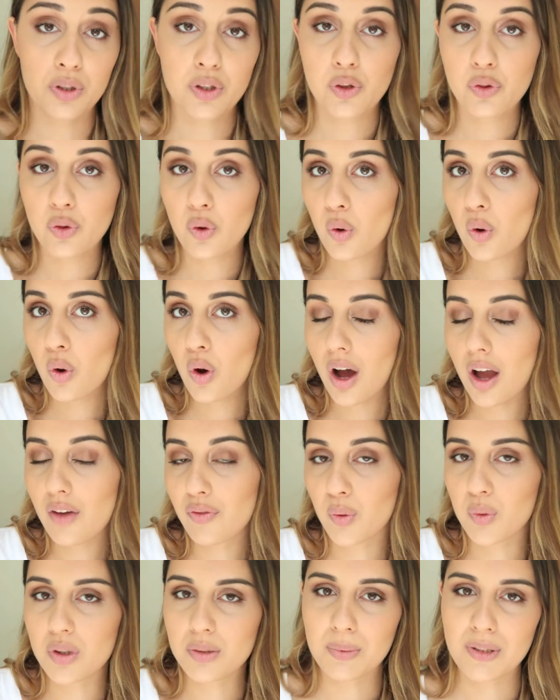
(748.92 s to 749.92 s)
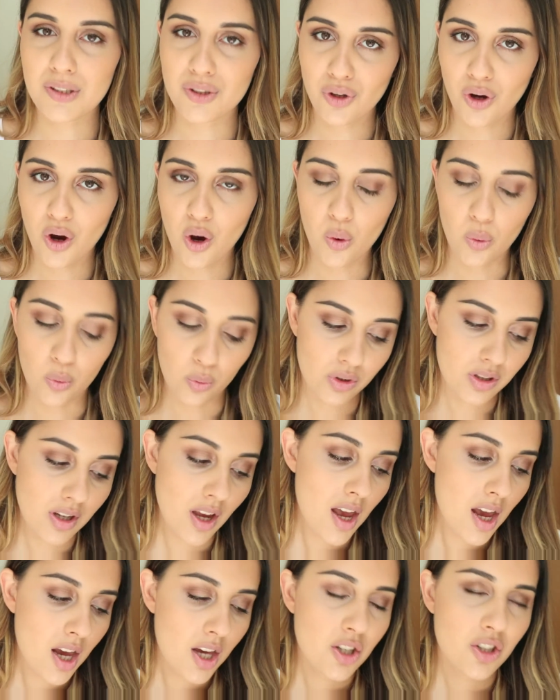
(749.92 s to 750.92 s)
thought, I've always been told
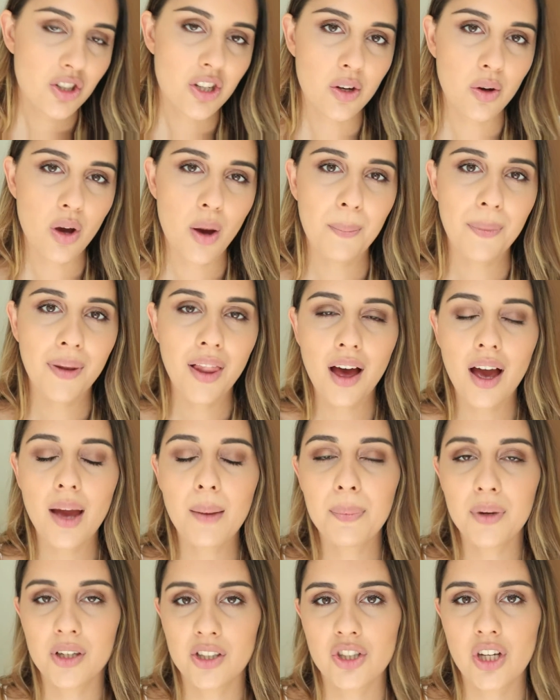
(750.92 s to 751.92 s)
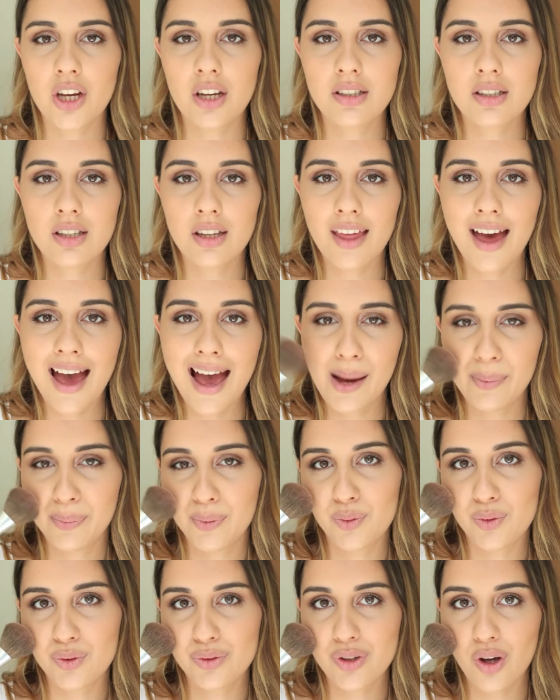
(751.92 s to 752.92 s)
to apply blusher to the
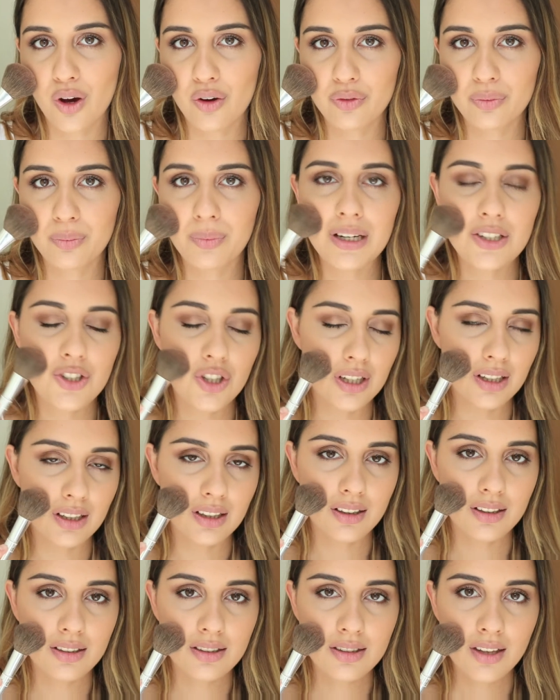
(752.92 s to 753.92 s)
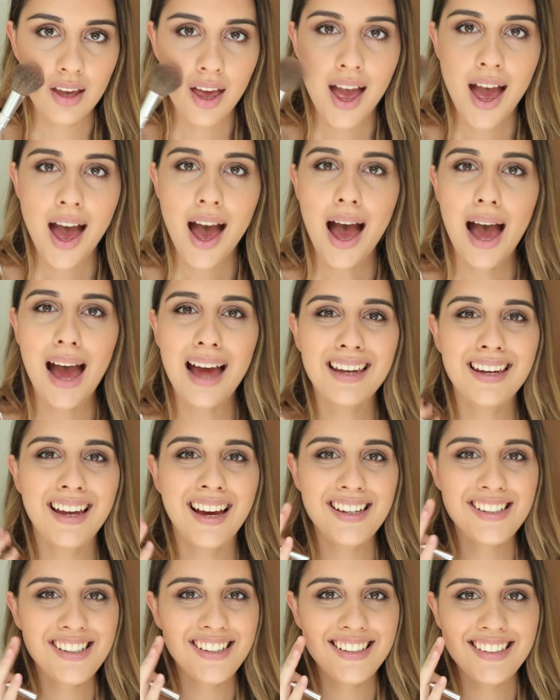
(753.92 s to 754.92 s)
apples of my cheeks. And
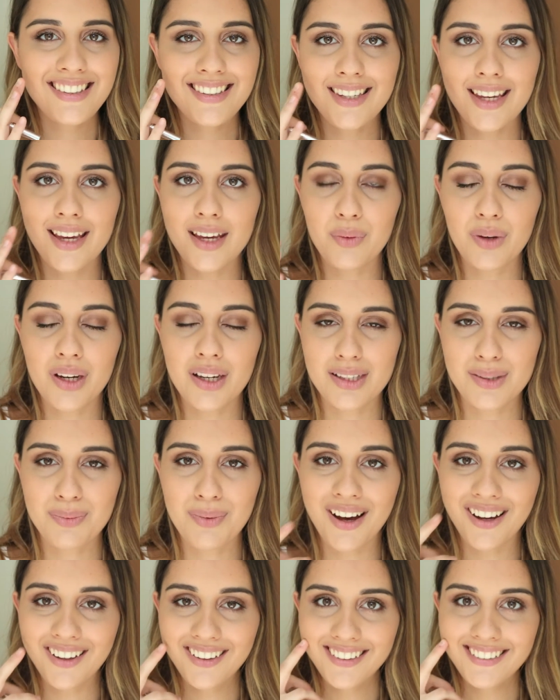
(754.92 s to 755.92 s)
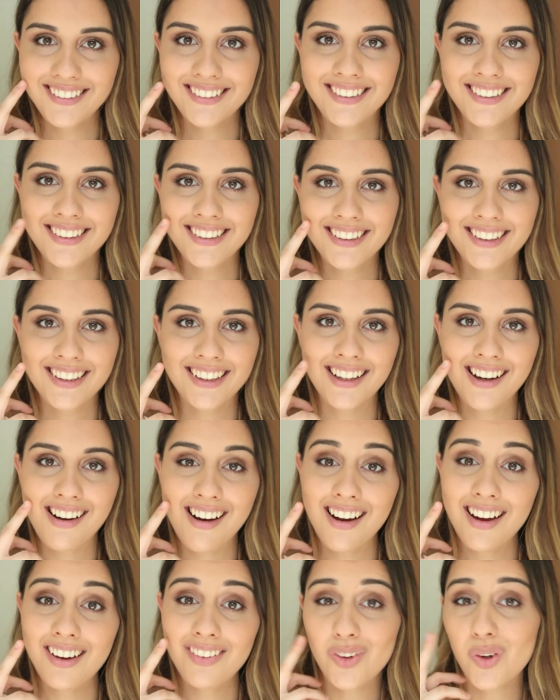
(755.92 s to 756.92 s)
as you can see when I smile,
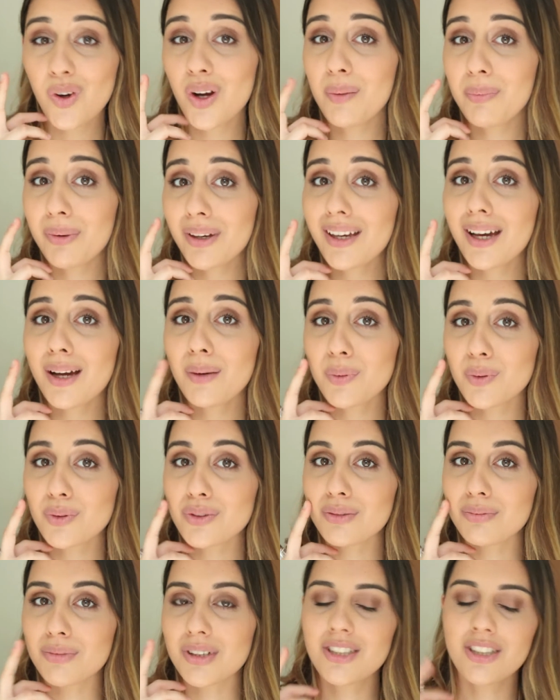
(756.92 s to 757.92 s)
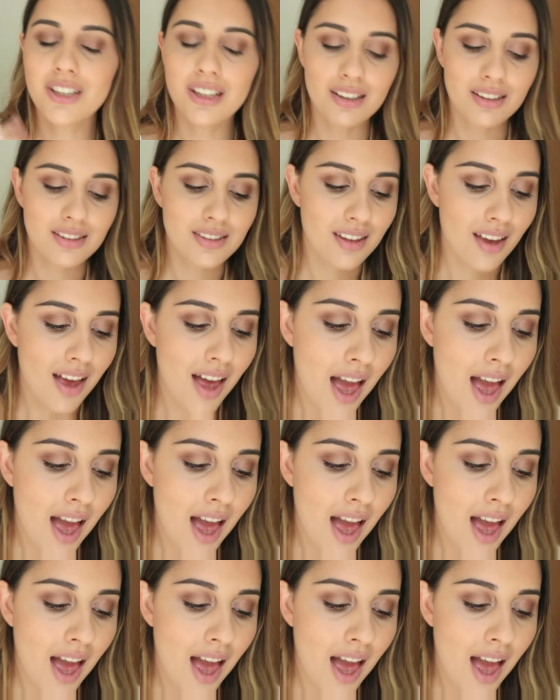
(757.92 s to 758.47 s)
I have quite big apples on my cheeks.